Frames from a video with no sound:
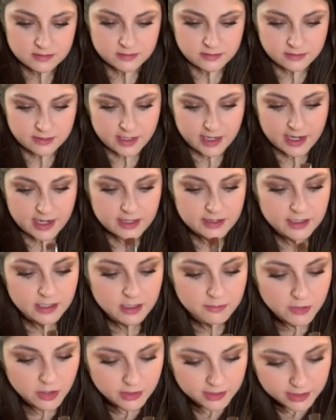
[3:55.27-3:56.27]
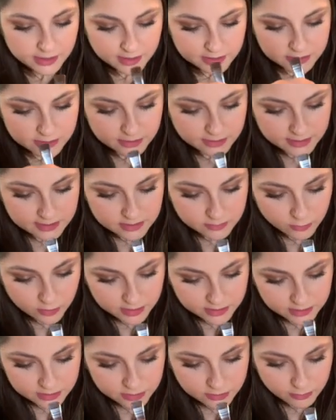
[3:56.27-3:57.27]
Okay, I think I'm only gonna do this
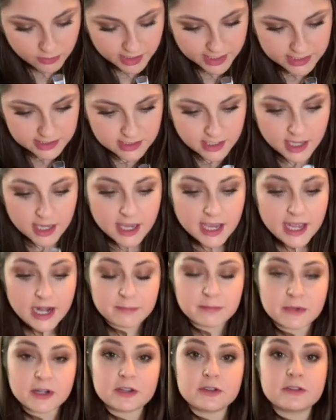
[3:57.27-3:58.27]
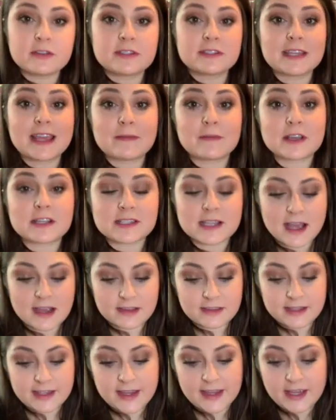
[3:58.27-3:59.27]
one twice, and I'm gonna do the same
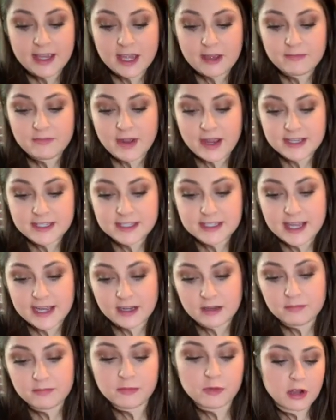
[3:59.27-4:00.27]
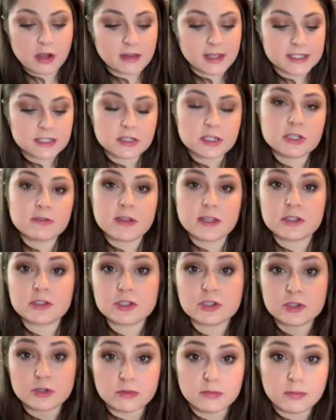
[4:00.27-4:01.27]
exact thing in my second like to do it in
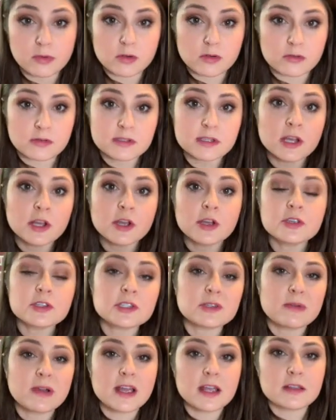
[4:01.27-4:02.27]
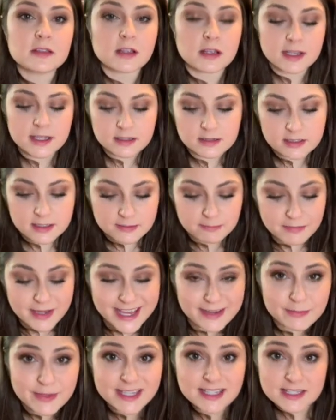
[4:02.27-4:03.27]
2 bowls, so the
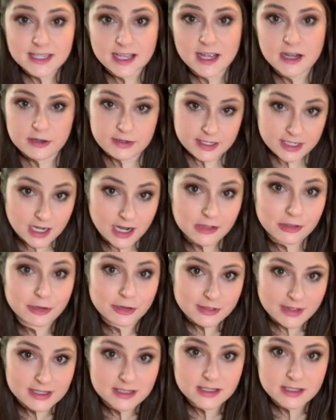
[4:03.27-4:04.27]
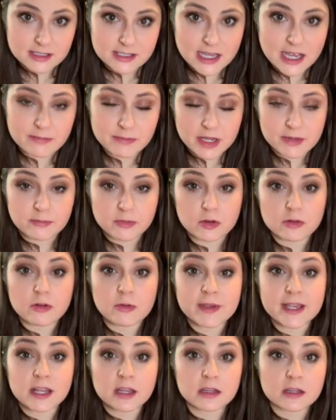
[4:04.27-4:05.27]
pigments or the color that's inside my bowl will
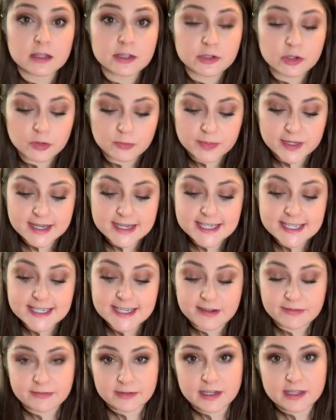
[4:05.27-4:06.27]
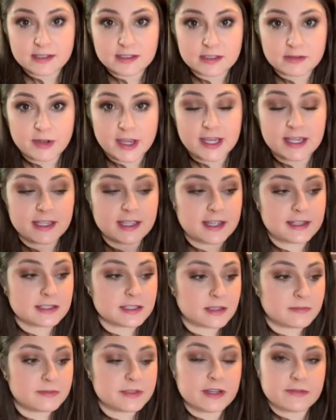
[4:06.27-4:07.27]
be a little bit different, so I can get
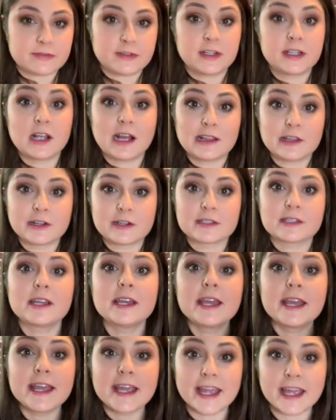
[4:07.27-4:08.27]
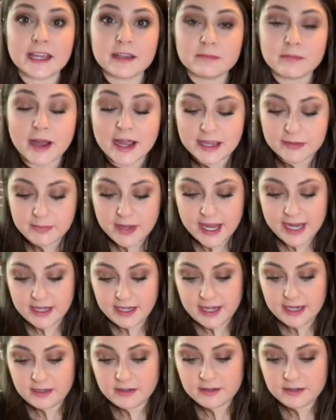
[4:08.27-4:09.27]
some different colors in my
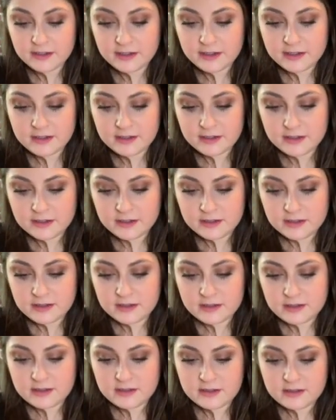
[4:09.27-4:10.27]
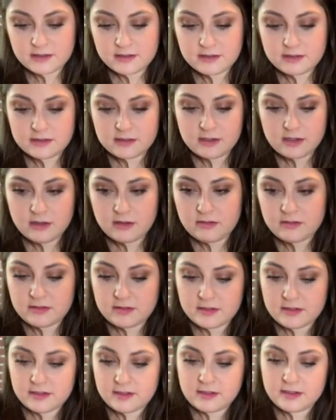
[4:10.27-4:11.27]
painting. So,
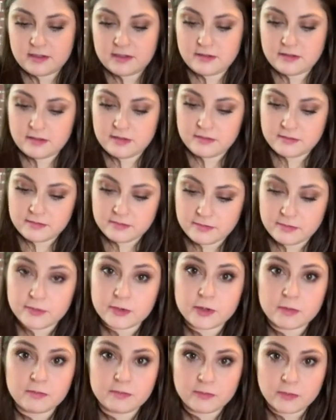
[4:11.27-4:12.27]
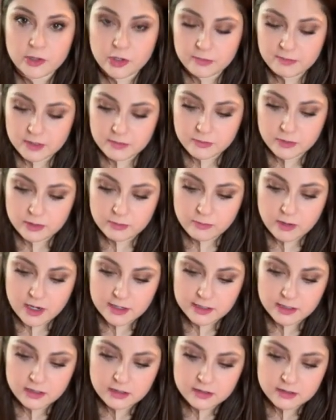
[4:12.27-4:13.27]
put a little bit more
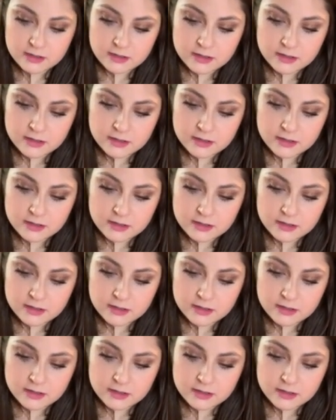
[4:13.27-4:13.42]
water.